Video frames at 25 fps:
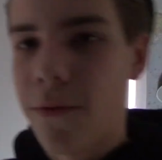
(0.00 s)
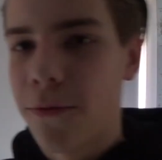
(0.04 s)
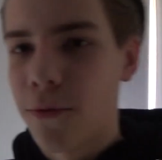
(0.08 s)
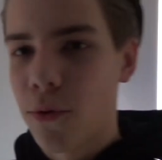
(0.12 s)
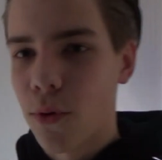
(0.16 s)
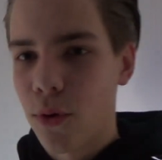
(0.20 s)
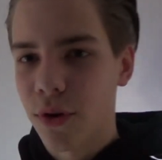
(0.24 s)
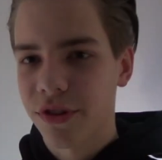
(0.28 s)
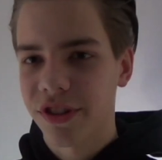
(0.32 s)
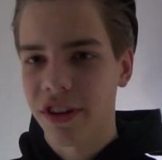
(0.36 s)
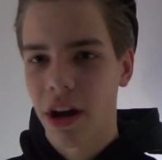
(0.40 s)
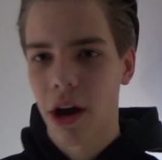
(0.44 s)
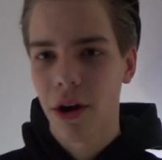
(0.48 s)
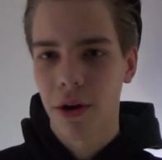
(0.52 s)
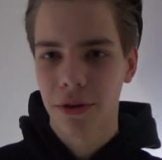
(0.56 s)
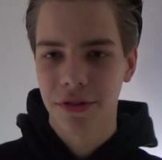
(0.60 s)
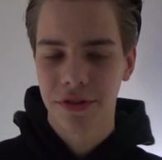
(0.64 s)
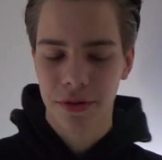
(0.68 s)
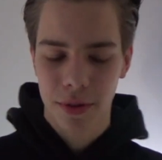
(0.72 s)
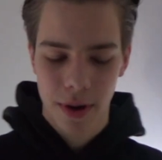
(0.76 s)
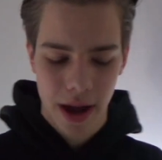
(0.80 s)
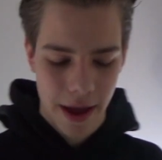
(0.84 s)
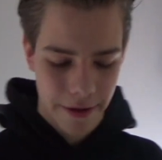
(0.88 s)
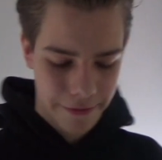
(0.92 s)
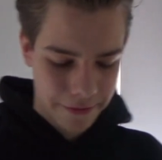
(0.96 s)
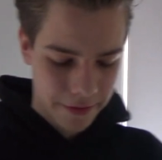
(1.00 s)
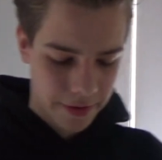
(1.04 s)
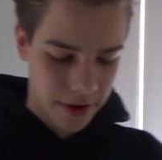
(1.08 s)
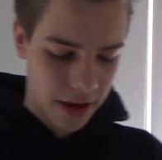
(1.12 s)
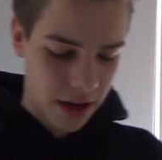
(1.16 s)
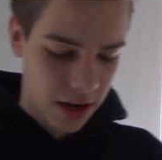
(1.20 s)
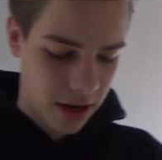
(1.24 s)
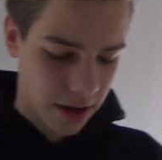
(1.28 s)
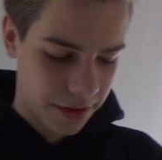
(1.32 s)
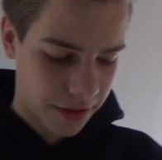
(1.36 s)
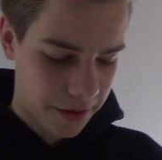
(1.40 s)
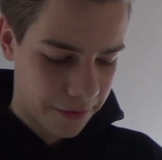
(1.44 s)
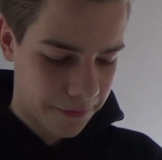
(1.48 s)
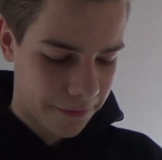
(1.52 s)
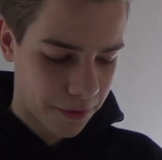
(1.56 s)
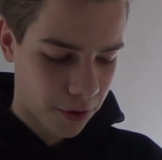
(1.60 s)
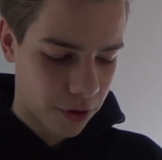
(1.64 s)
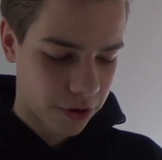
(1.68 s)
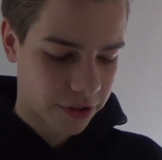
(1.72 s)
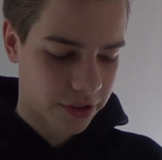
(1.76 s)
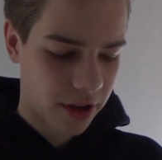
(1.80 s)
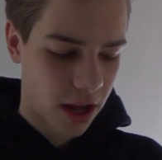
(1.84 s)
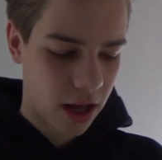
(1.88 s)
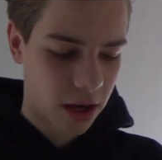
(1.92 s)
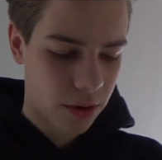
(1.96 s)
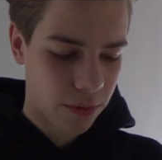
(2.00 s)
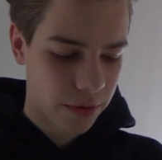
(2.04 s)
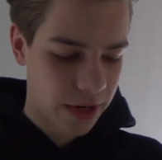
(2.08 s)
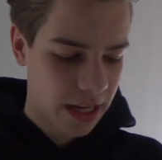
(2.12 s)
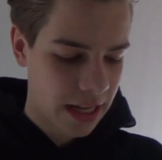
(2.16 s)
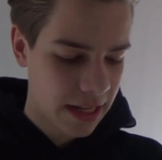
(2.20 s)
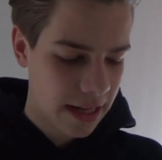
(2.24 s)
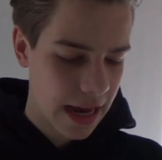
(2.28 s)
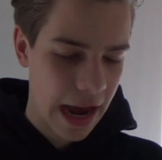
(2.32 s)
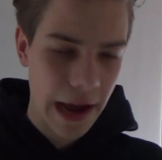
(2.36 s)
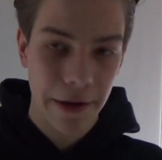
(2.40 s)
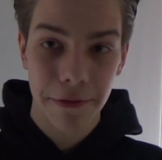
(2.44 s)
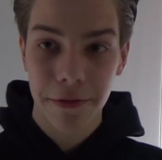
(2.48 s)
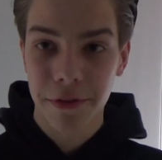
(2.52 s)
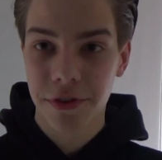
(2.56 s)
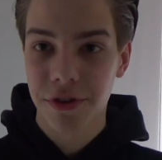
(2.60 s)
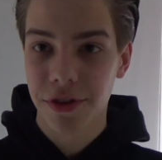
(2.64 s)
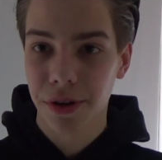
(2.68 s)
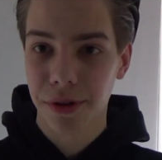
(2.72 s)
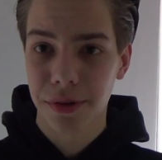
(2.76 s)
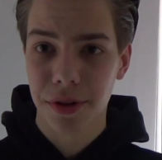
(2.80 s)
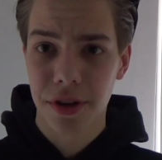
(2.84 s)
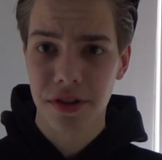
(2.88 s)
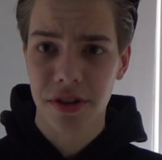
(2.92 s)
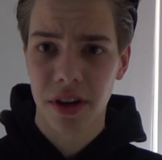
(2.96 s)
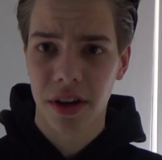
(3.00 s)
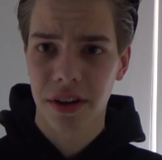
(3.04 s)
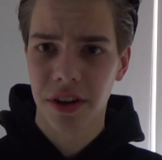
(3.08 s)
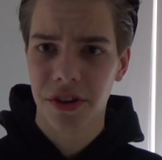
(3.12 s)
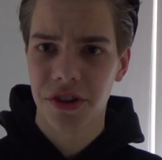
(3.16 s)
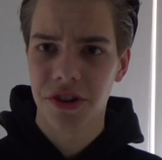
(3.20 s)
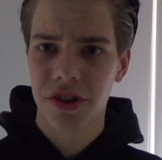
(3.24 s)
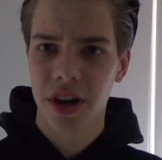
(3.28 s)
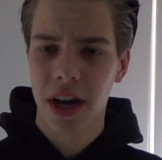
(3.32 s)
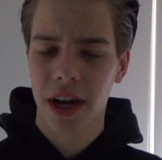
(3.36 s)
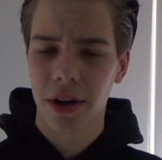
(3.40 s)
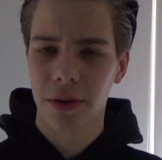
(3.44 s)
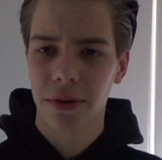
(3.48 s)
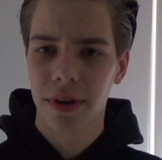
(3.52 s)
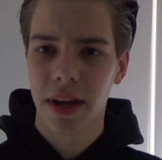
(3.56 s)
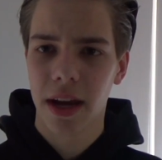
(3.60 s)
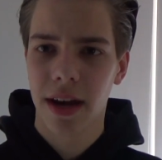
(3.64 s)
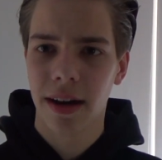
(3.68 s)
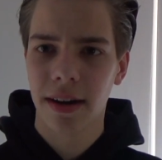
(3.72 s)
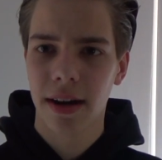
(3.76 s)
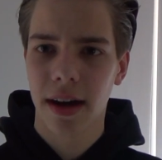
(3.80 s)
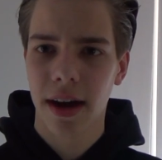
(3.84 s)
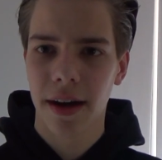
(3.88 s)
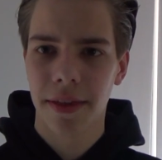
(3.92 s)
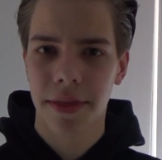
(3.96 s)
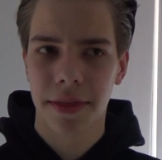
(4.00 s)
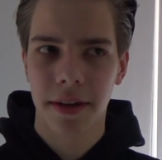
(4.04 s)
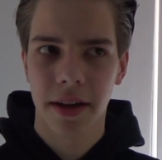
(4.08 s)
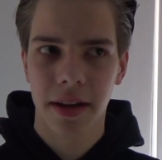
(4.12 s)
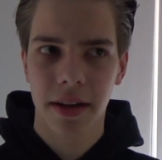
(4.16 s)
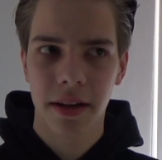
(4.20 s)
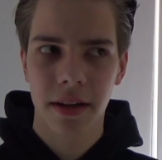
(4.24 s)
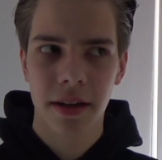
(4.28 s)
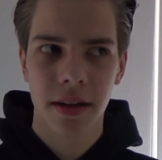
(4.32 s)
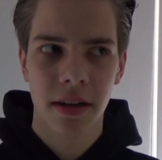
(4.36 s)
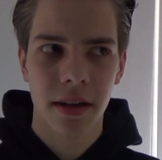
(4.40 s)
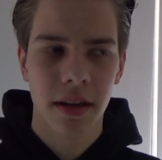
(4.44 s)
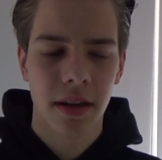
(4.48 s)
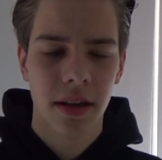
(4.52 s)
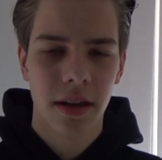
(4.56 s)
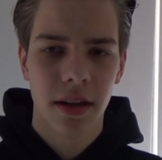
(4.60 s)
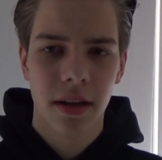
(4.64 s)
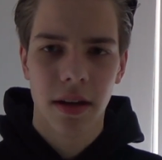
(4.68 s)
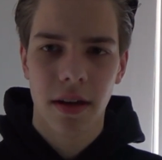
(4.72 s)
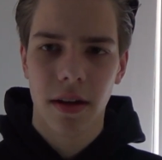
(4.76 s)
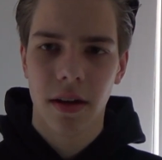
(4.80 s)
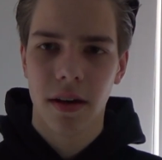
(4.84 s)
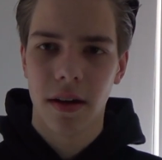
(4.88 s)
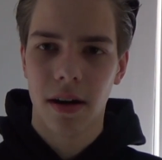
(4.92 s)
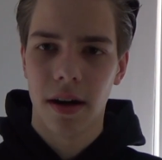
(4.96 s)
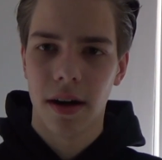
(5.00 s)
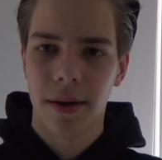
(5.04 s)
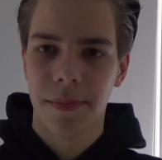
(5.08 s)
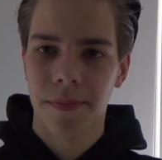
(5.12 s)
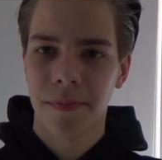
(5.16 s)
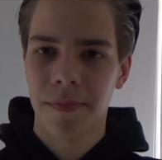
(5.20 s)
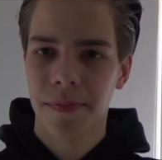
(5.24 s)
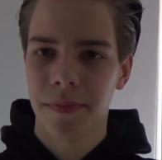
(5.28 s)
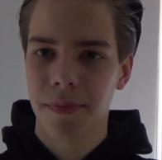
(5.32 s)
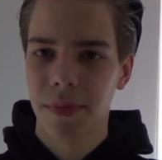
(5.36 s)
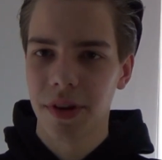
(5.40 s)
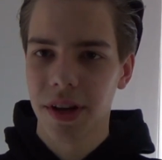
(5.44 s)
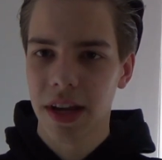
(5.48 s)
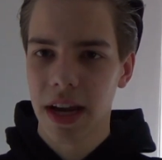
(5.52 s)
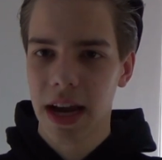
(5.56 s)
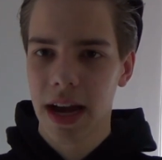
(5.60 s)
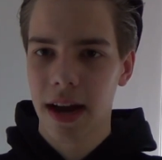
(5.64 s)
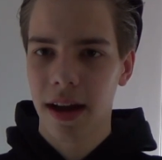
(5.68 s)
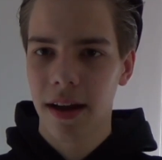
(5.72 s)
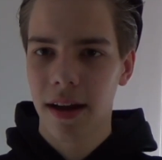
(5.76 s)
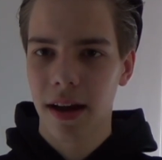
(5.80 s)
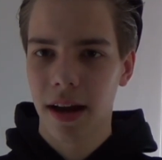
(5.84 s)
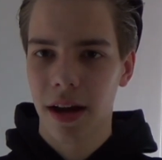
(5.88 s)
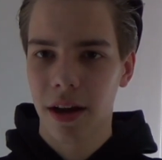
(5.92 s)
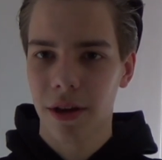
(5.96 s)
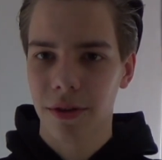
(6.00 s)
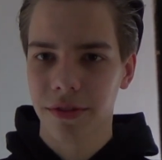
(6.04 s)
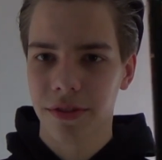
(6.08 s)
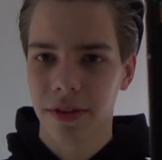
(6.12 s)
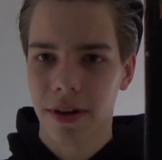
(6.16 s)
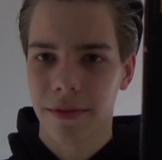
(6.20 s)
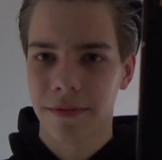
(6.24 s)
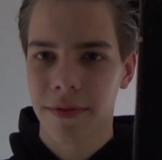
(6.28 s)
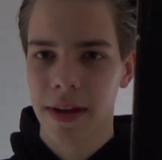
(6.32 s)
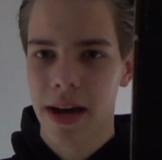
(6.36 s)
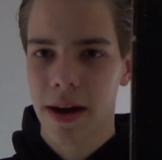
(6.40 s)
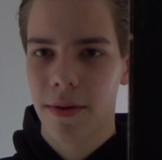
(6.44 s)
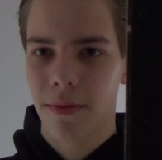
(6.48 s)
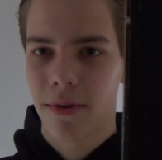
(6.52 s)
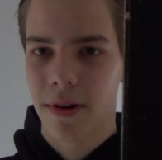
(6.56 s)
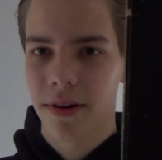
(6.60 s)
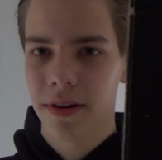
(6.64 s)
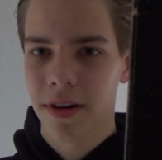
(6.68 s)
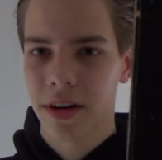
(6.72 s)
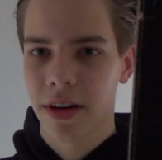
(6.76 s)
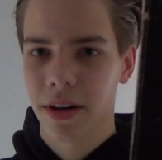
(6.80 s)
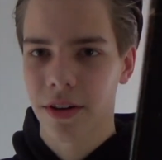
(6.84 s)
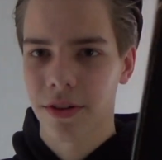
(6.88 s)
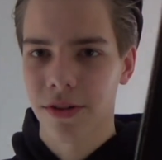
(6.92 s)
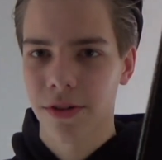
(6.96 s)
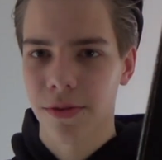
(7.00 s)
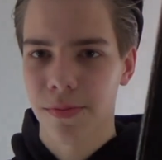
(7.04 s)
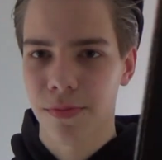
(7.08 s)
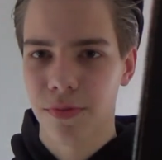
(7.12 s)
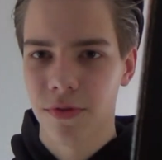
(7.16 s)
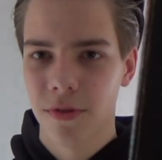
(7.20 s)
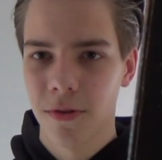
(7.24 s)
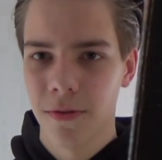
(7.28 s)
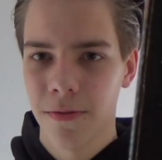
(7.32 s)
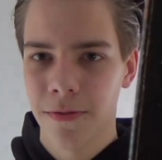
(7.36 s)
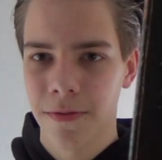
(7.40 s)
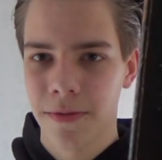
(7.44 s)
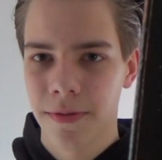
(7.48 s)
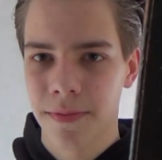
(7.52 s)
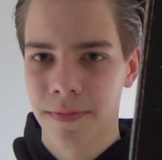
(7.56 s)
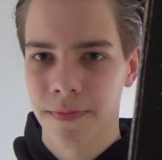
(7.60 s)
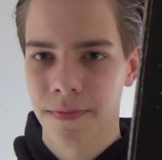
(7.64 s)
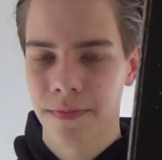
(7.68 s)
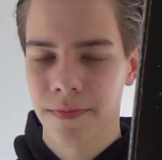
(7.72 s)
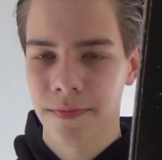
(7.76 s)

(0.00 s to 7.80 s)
Of course, I also have the first Halloween. I haven't showed this on the channel yet, I think. But yeah, I also have that one. Here's your proof.